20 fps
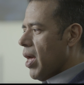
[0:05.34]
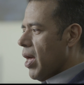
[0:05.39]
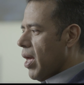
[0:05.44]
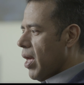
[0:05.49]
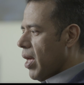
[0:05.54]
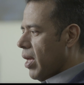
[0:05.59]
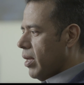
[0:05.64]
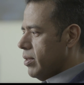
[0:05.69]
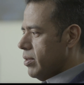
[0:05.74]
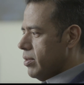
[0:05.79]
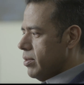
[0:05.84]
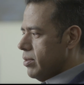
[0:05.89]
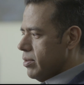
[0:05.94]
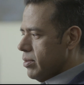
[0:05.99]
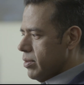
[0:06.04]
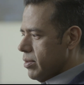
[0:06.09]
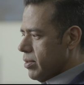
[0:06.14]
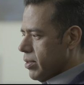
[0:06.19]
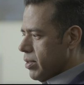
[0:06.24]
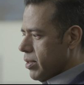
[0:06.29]

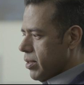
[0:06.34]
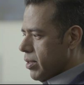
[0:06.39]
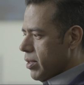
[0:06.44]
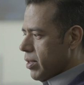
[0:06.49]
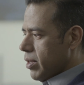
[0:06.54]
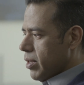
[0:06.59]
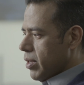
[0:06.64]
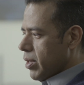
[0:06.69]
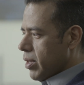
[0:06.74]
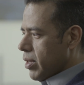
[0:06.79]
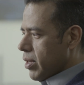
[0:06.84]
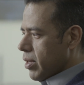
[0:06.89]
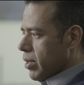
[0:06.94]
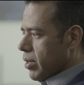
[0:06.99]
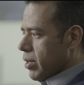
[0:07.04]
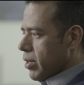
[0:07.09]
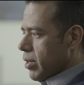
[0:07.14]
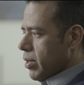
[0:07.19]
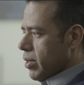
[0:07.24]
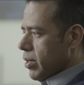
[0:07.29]
and
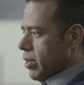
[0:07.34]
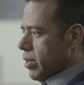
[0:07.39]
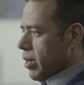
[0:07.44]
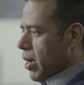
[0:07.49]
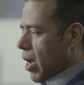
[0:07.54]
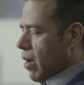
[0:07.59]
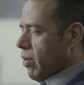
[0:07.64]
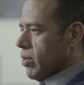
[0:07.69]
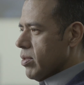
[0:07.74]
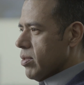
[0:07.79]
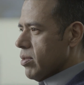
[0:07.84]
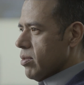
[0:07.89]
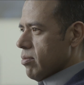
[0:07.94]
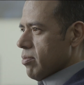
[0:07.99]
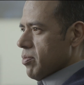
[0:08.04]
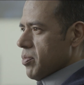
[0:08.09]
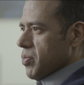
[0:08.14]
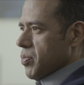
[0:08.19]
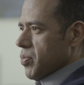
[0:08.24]
I was